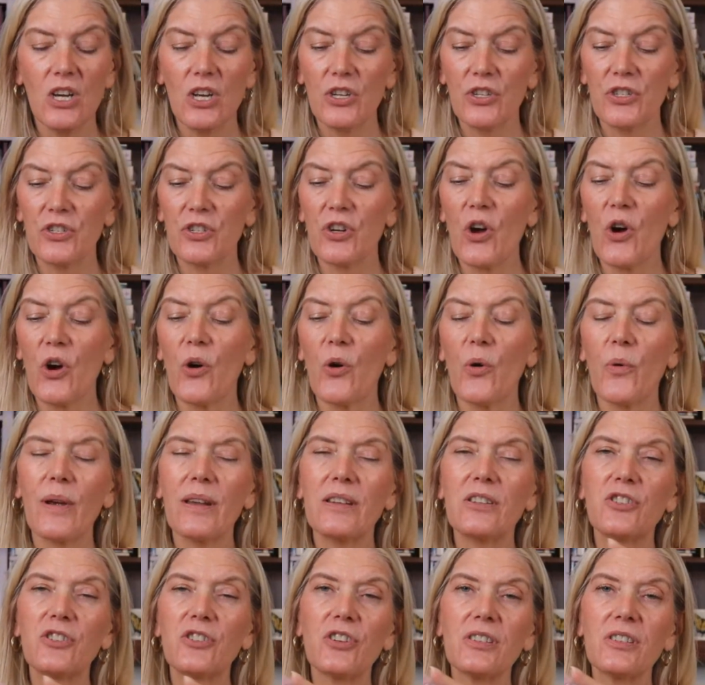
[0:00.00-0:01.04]
So
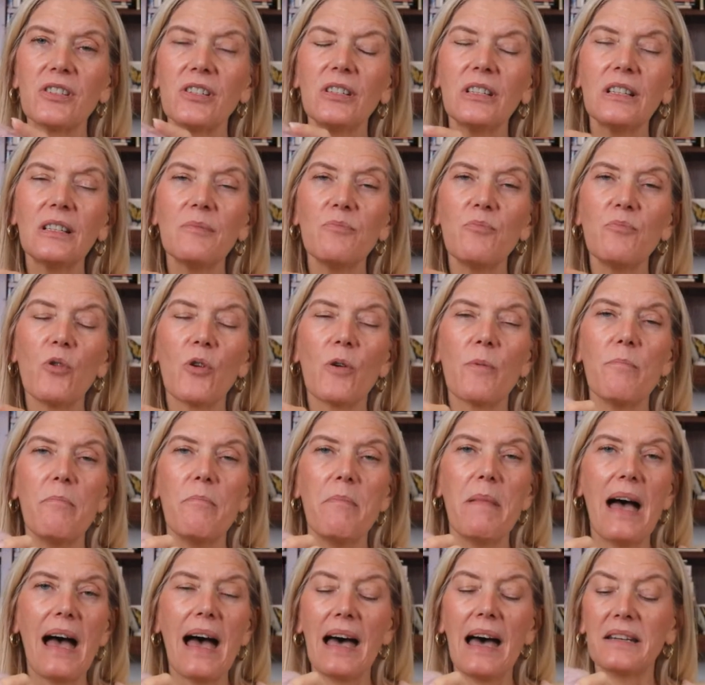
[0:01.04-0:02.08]
it's just a little more
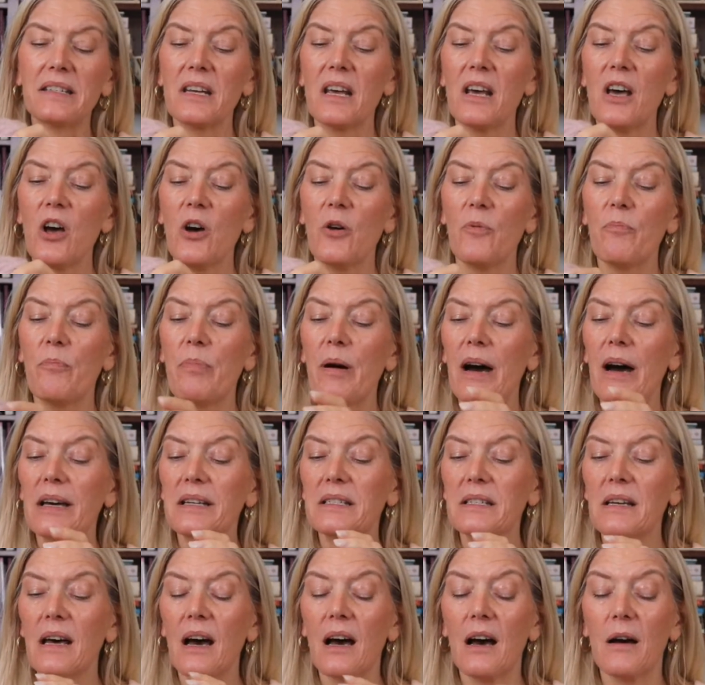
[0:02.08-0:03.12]
matte,
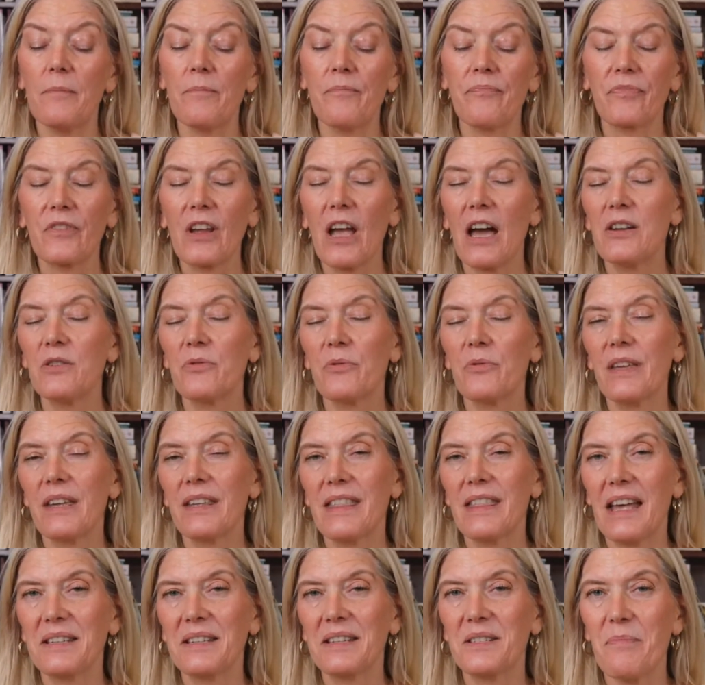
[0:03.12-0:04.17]
but I don't think
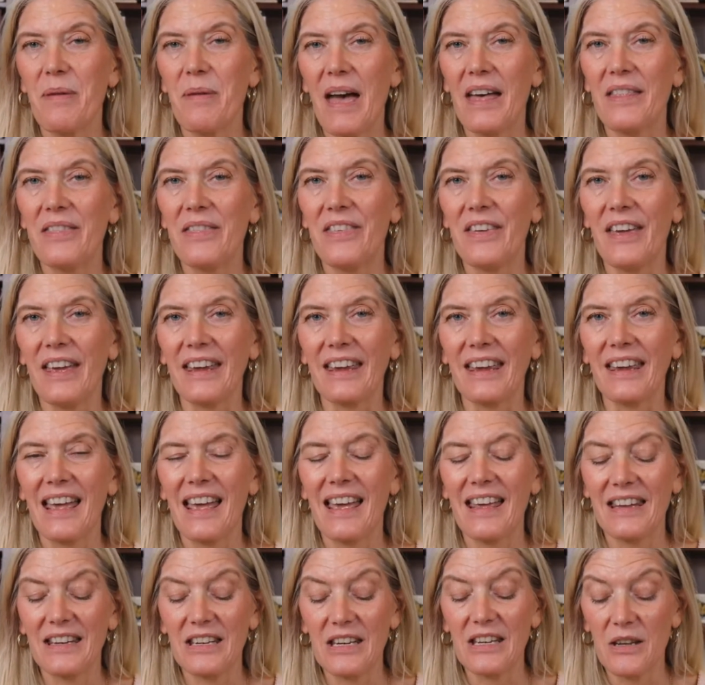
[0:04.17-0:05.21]
that's a bad thing.
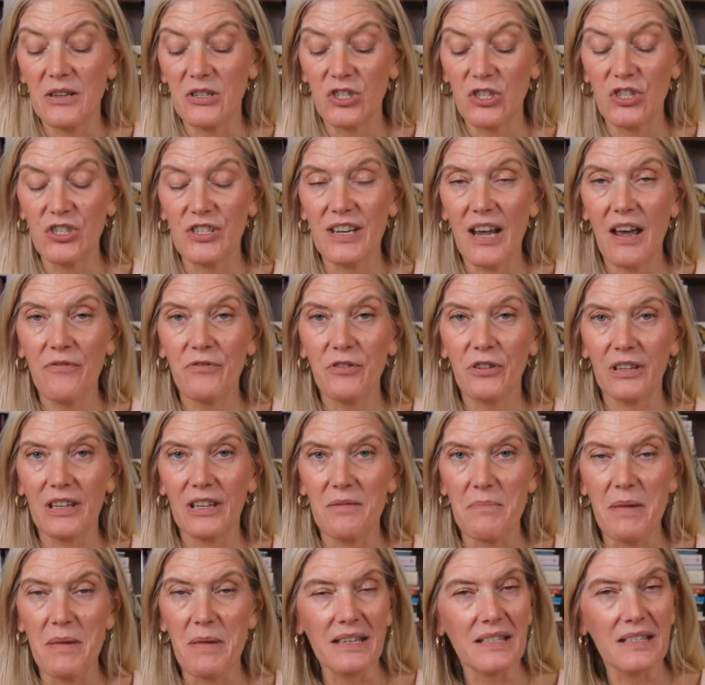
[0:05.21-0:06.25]
And it definitely
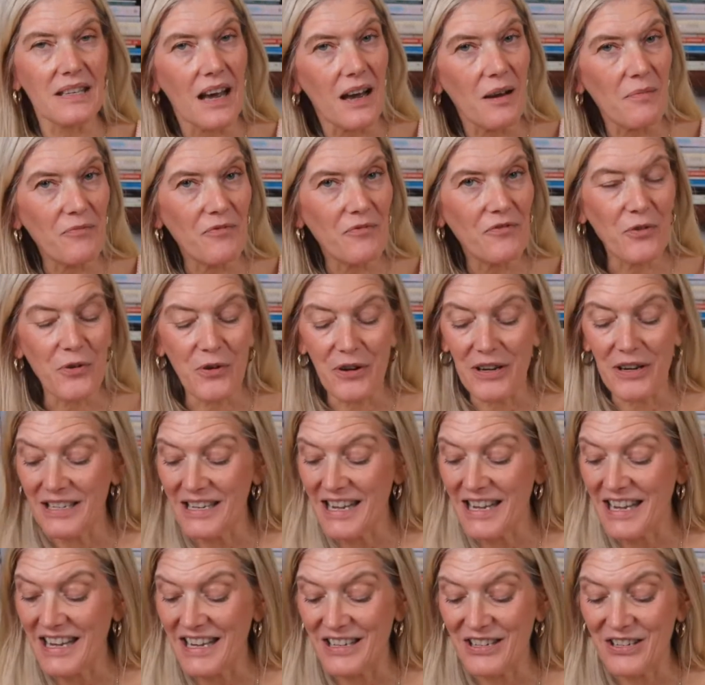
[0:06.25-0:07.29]
makes up for it
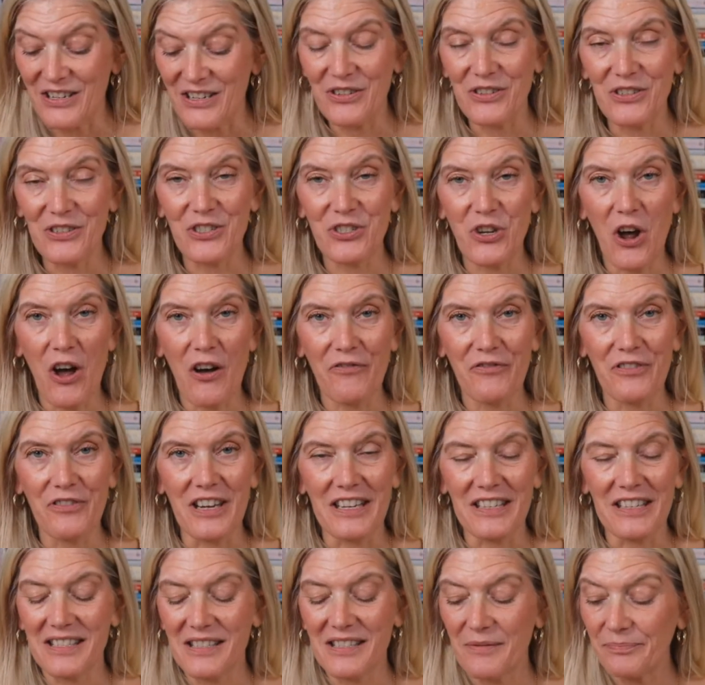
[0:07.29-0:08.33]
in
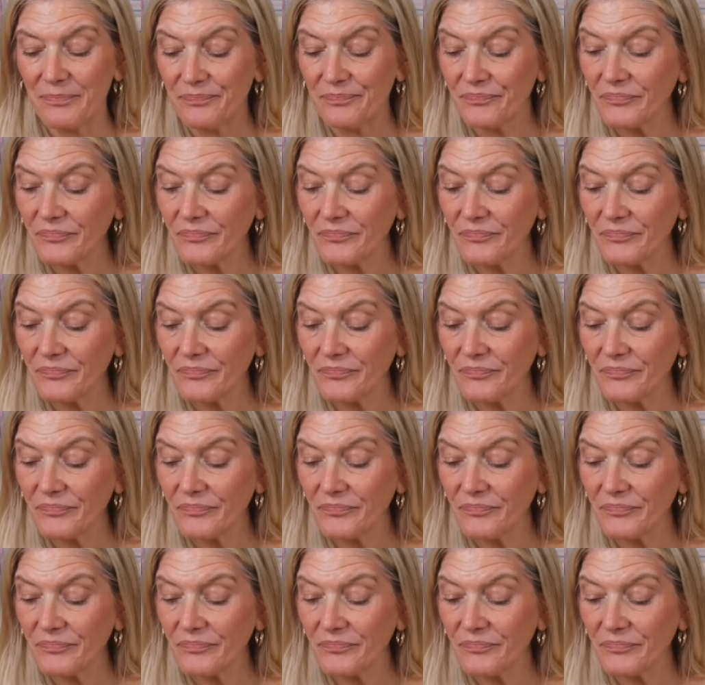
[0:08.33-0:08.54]
softness.